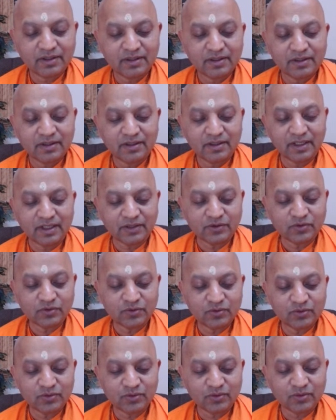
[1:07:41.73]

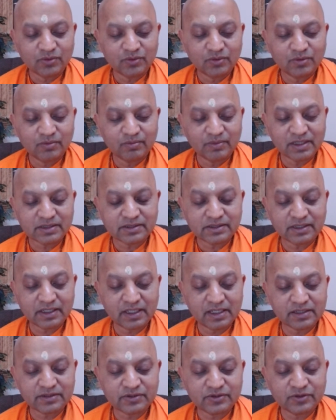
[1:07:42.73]
Latu, Master
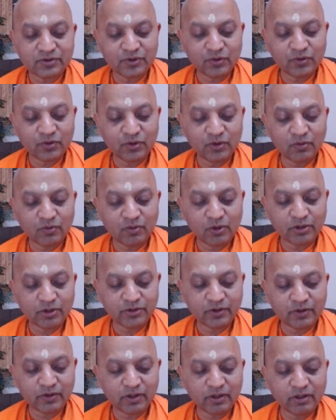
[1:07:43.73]
asked, do you know what
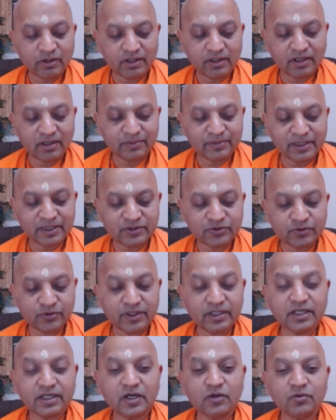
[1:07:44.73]
your Lord Rama is doing
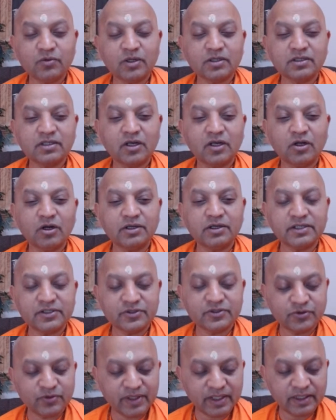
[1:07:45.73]
now? What the Lord is
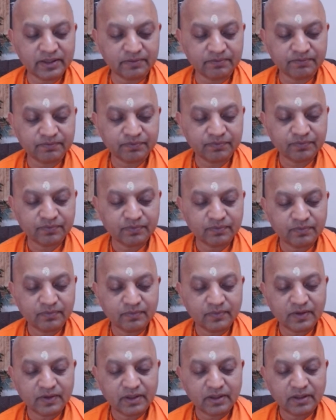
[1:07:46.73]
doing?
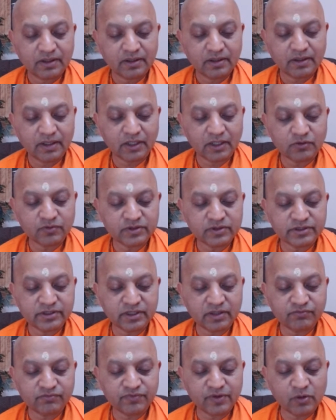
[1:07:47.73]
Latu was
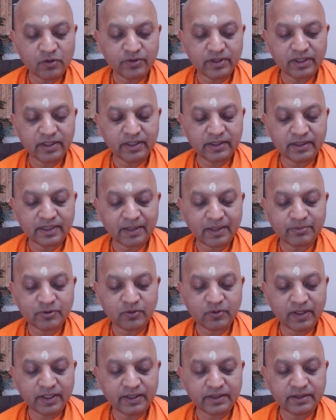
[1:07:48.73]
dumbfounded and kept
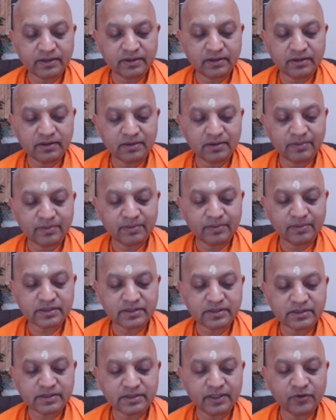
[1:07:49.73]
quiet. The Master
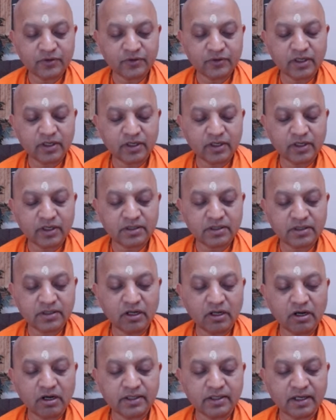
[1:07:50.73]
said, your
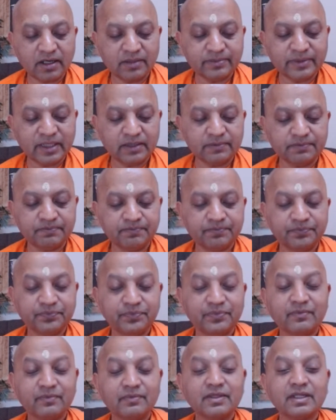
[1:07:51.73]
Lord Rama
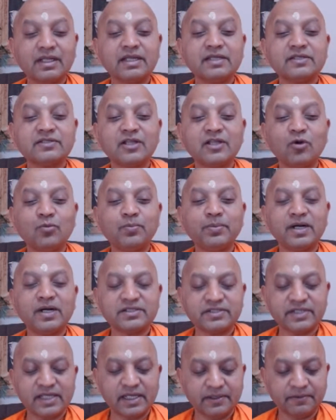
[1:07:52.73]
is now
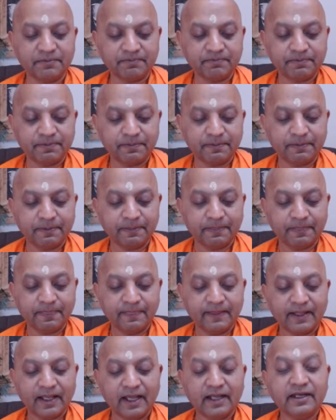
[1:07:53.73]
passing
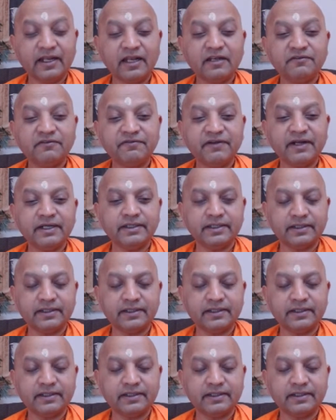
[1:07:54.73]
an elephant